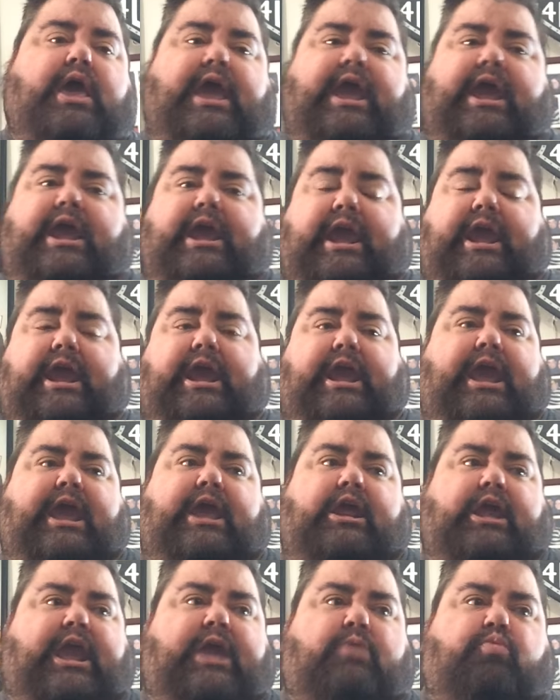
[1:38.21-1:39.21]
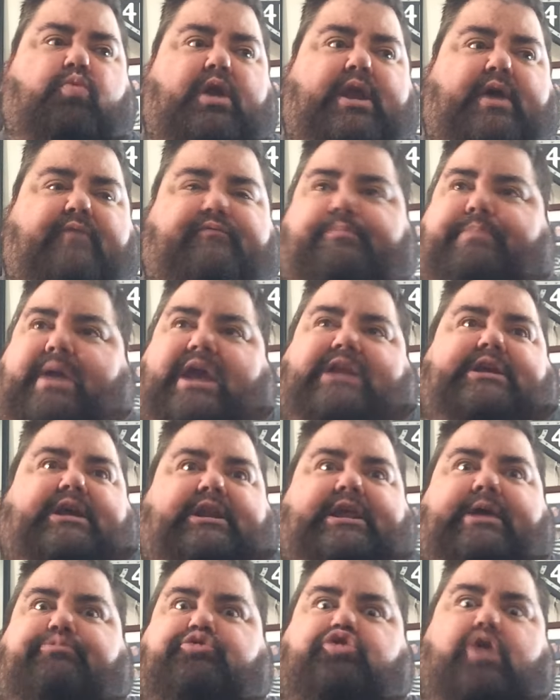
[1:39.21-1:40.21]
and whatever.
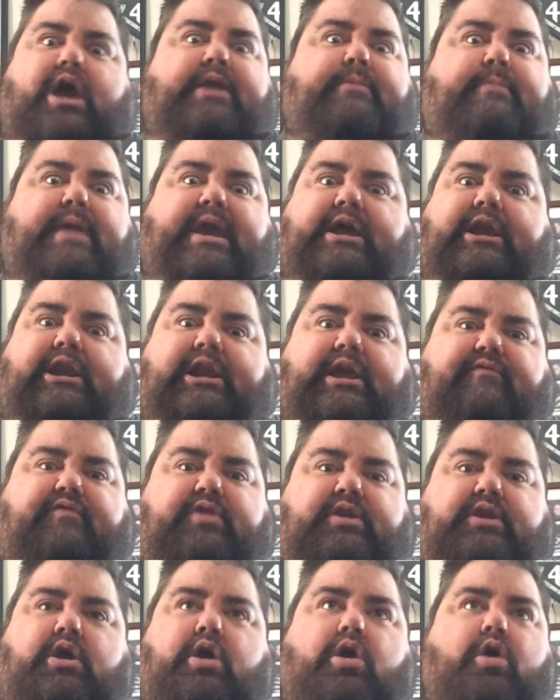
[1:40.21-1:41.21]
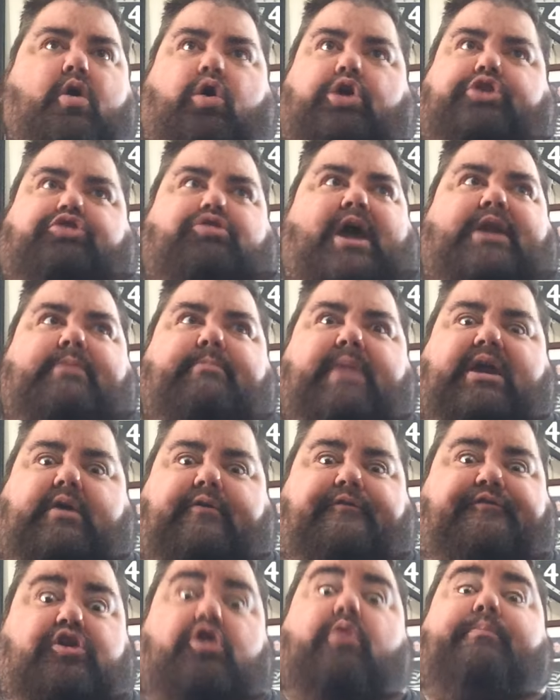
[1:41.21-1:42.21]
Basically, I'm trying to make a living or trying to make
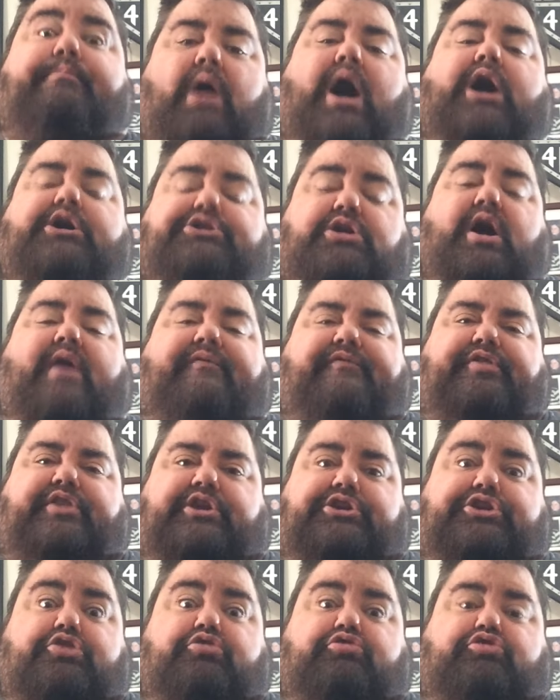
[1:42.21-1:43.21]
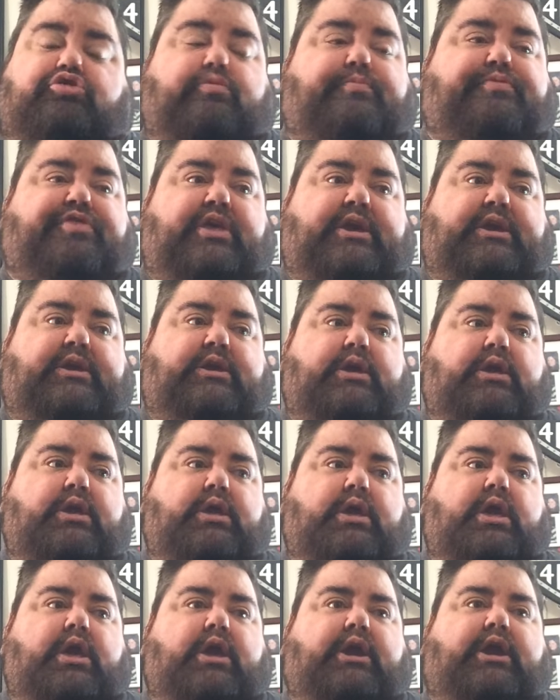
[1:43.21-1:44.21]
a few bucks off of this YouTube thing
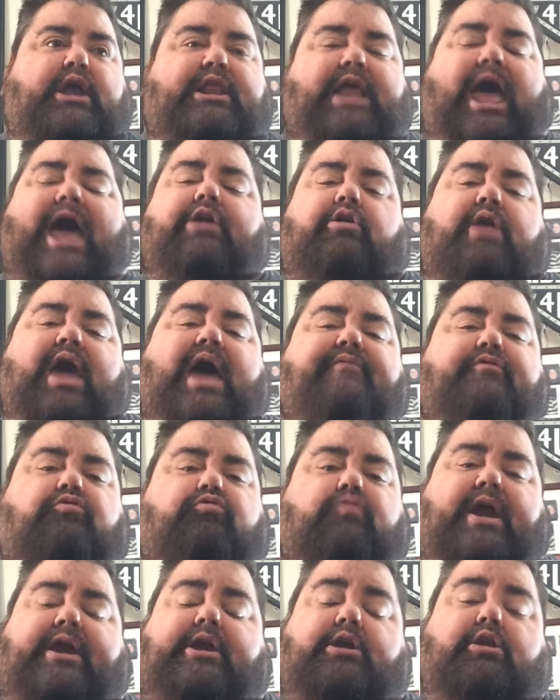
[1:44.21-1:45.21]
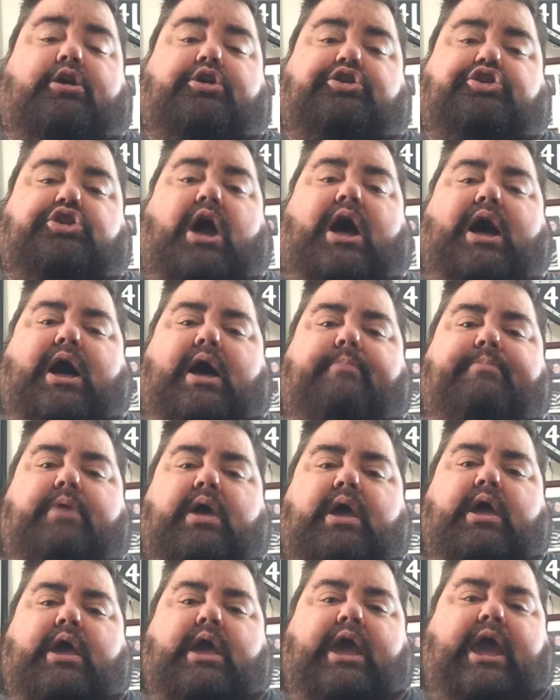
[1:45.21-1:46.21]
because I don't have a regular job
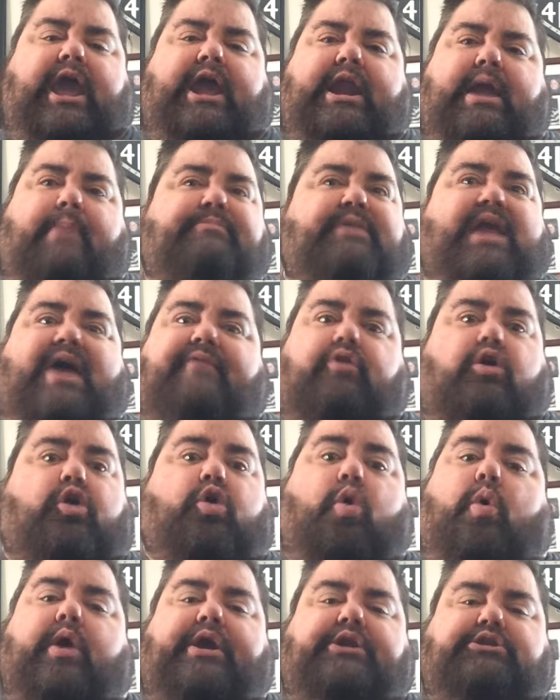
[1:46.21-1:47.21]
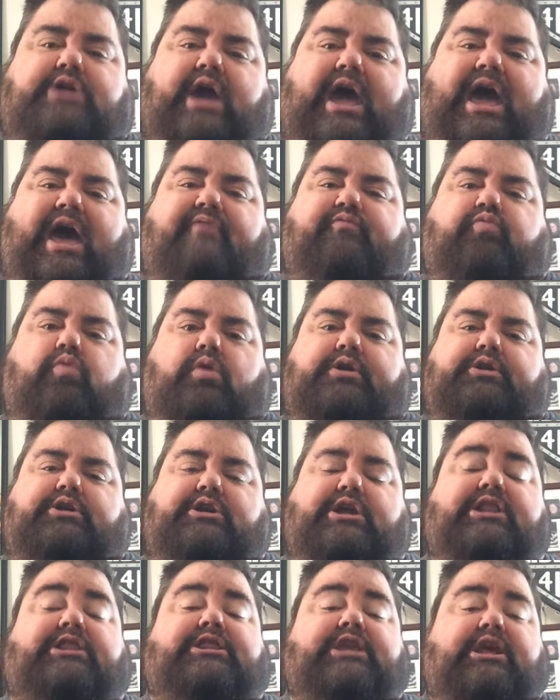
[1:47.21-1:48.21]
and I'm never going to have one
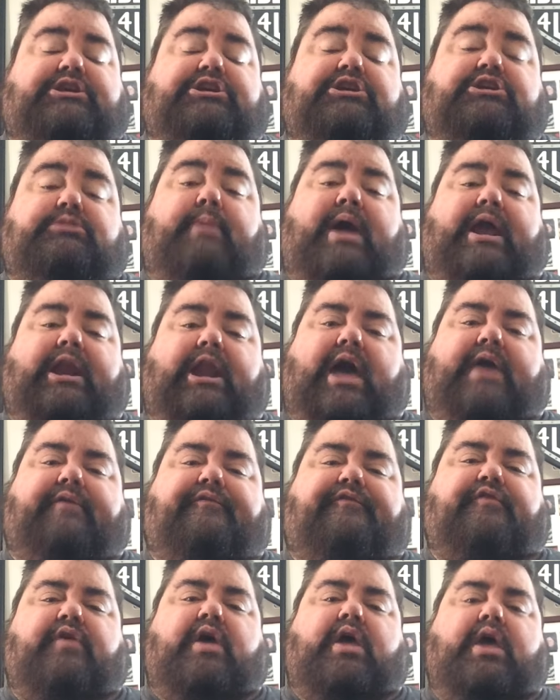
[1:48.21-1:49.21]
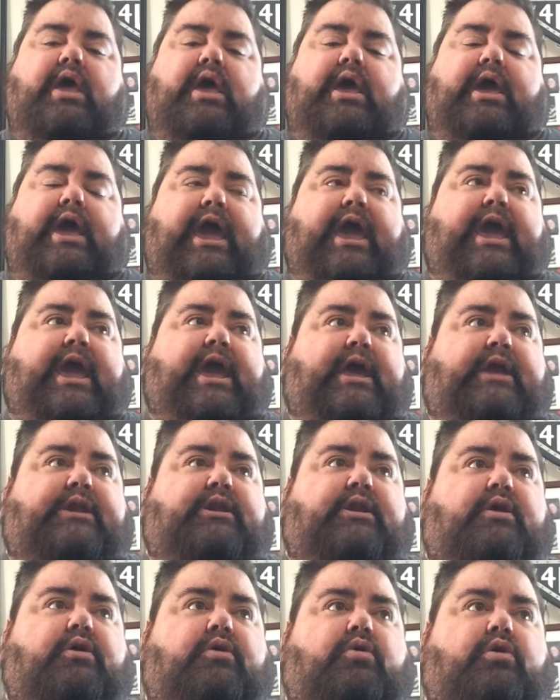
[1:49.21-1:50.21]
because this is my life.
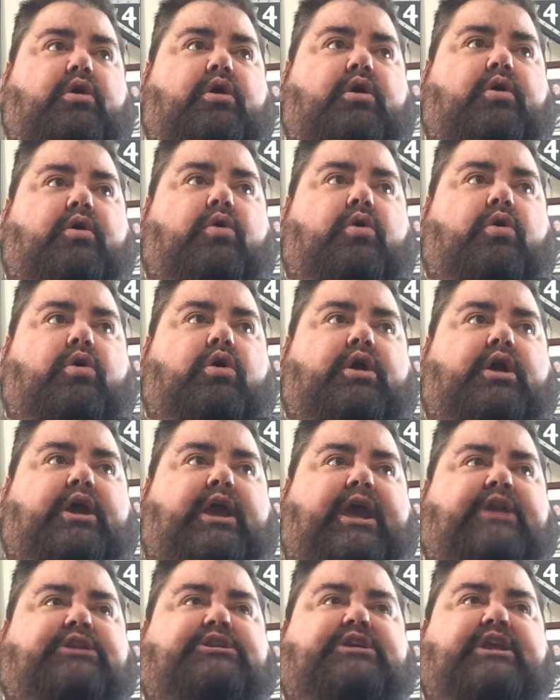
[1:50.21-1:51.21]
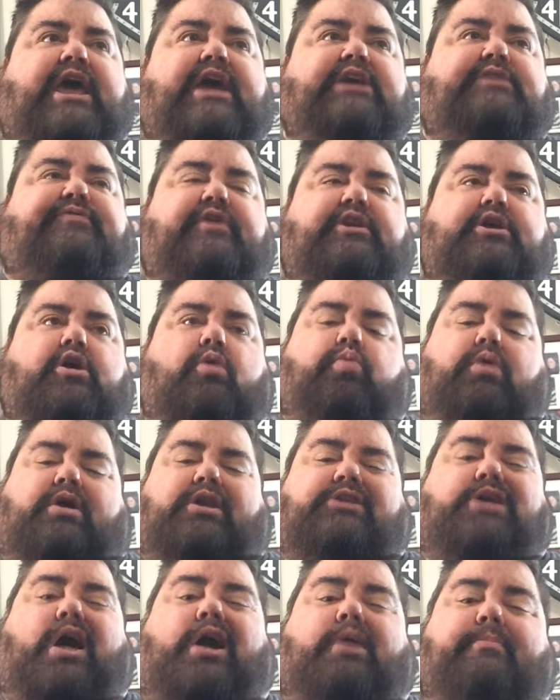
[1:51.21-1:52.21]
And in today's video, we're
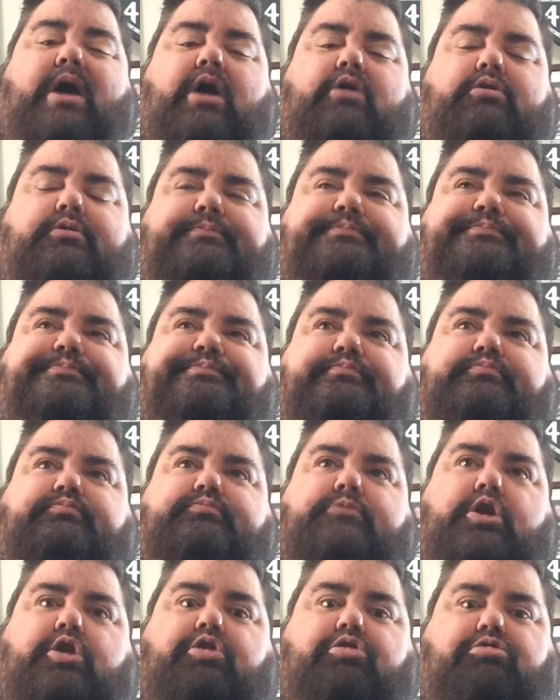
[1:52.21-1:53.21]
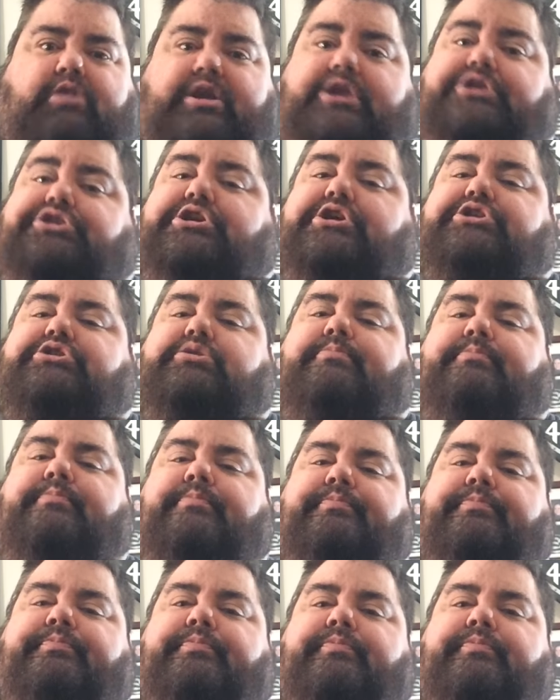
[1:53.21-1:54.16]
going to talk about criticism